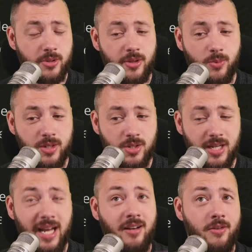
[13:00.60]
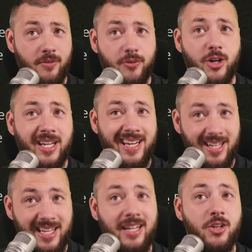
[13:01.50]
are the ones you get for
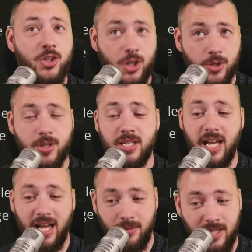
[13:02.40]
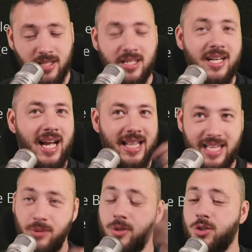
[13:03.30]
killing cursed enemies, and
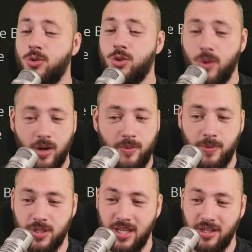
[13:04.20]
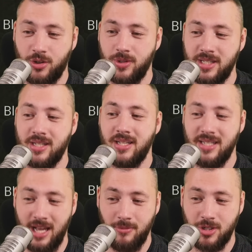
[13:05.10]
they would do 200% increased
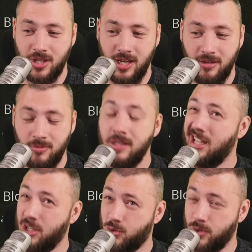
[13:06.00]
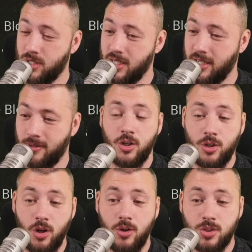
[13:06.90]
damage then. Interesting.
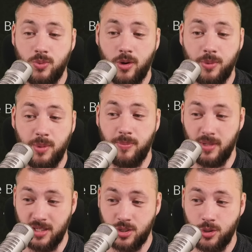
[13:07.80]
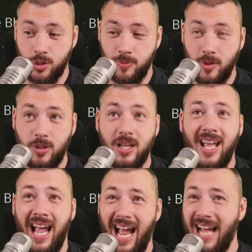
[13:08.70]
Could also work with a Blood Surge build,
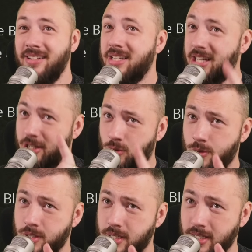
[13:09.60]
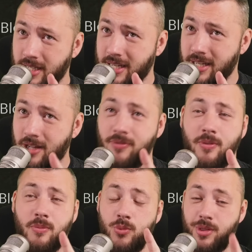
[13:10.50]
and interestingly enough,
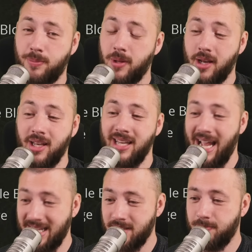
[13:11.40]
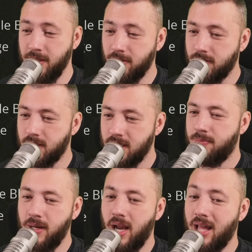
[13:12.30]
with the Bloodlands build,
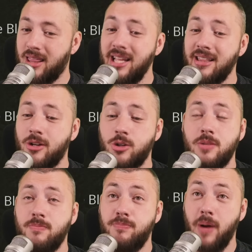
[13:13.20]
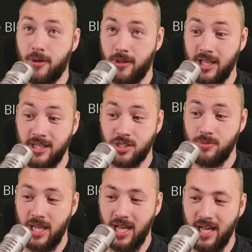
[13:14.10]
but I think there's better things to
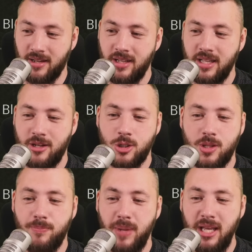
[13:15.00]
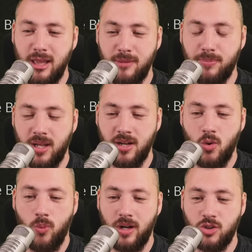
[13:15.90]
be had. There's the Bathe in Blood
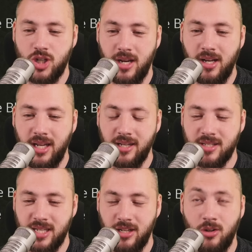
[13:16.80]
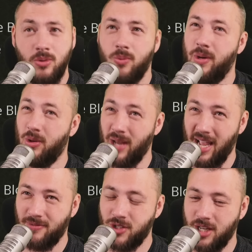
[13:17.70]
while channeling a skill. We don't
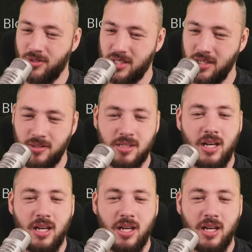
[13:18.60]
have channel skills.